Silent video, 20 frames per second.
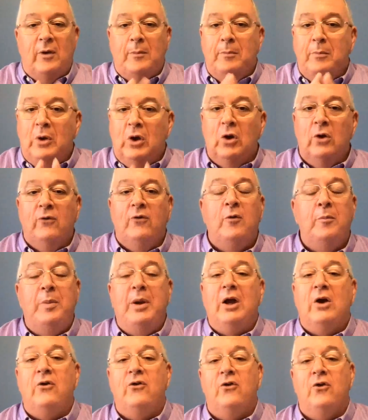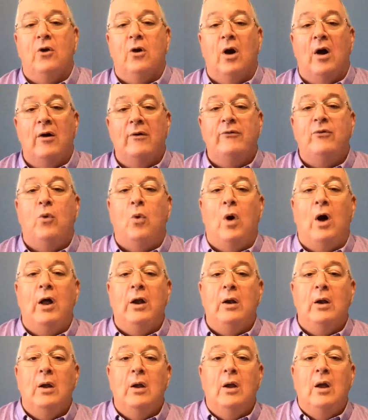beautiful picture of what